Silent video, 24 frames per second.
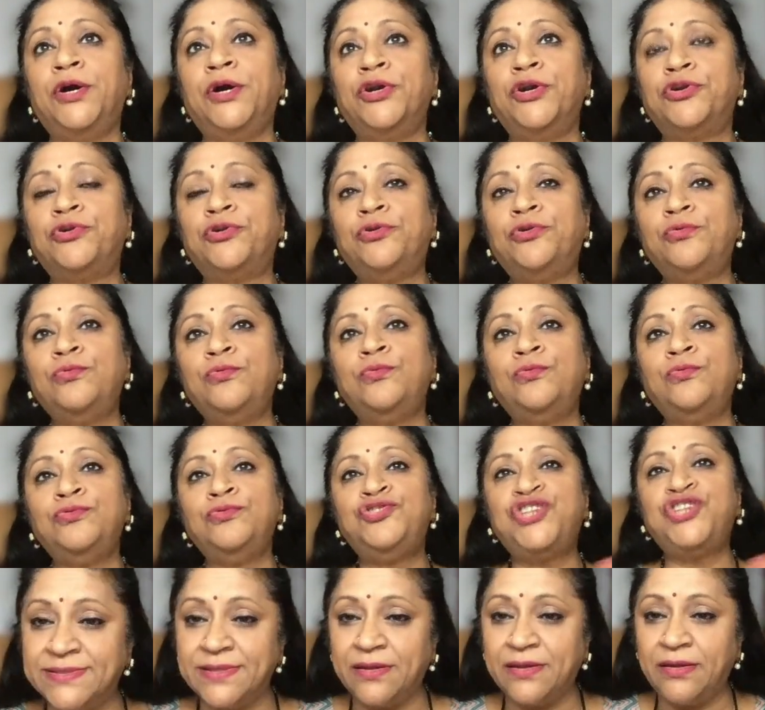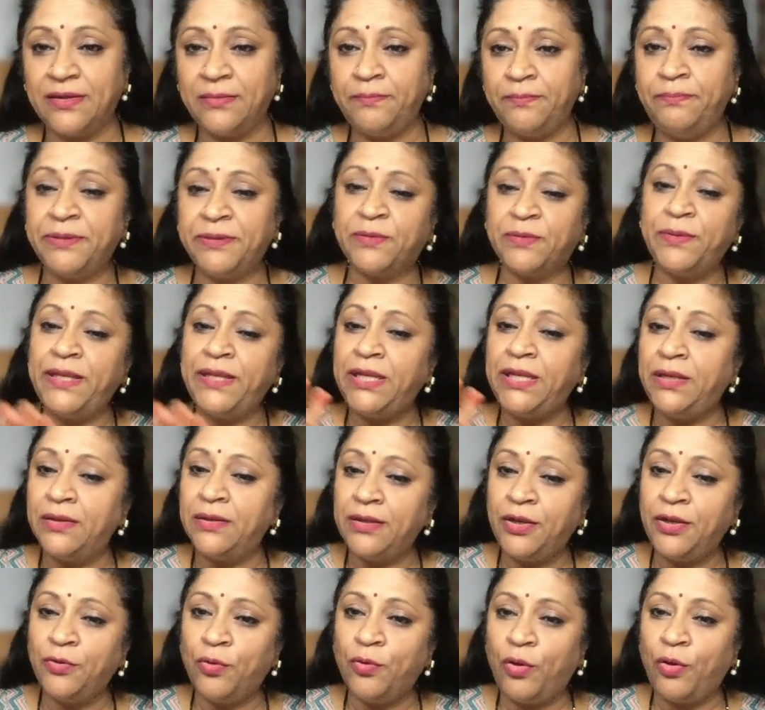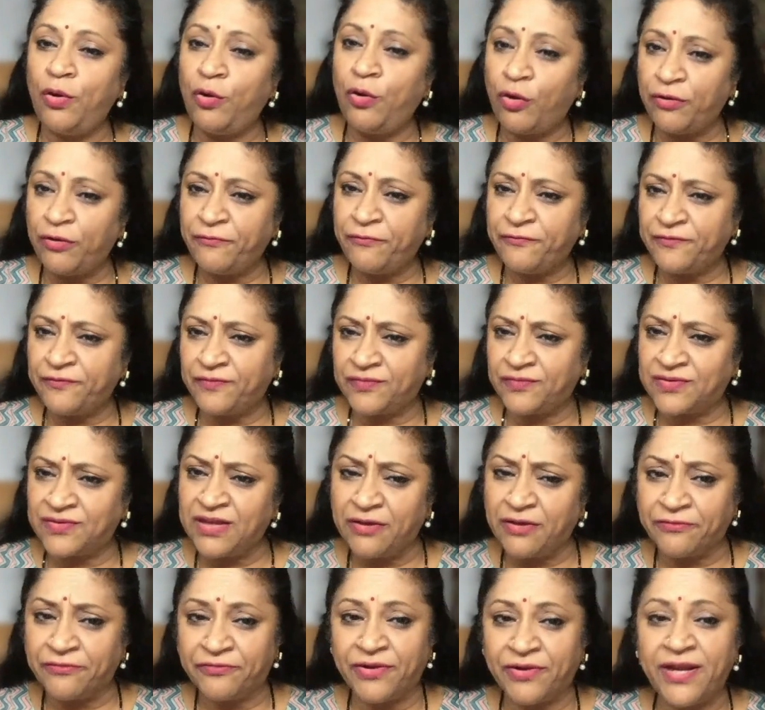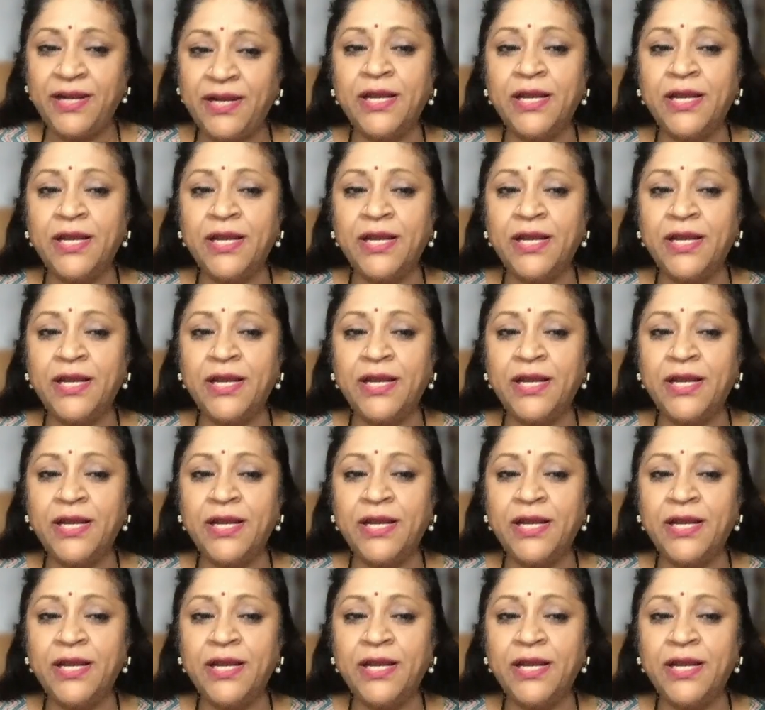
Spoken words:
to juggle between a lot of stuff, right?